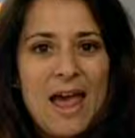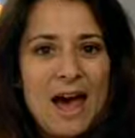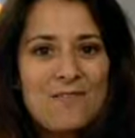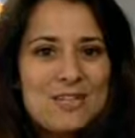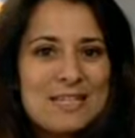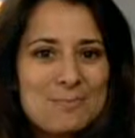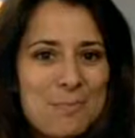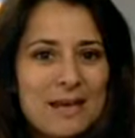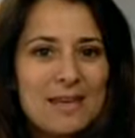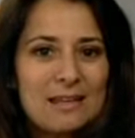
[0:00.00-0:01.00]
I have to
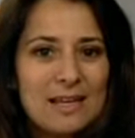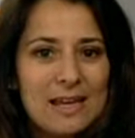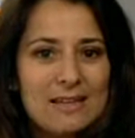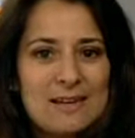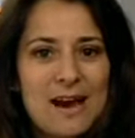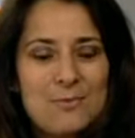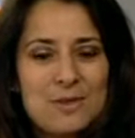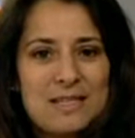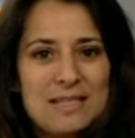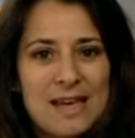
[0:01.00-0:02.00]
speculate, I
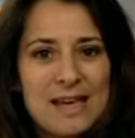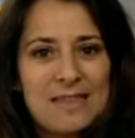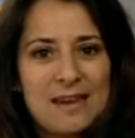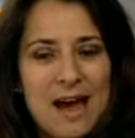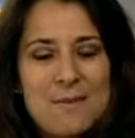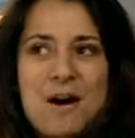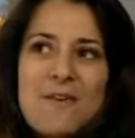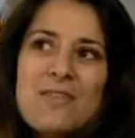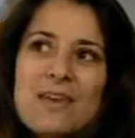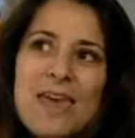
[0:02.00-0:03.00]
would say that I'm
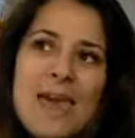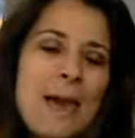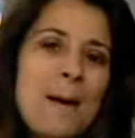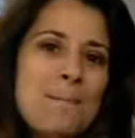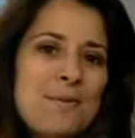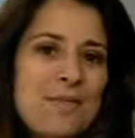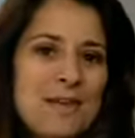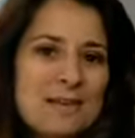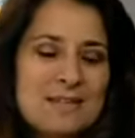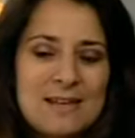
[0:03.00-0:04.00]
of the camp
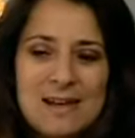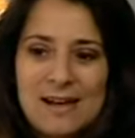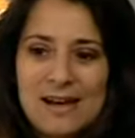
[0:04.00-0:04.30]
that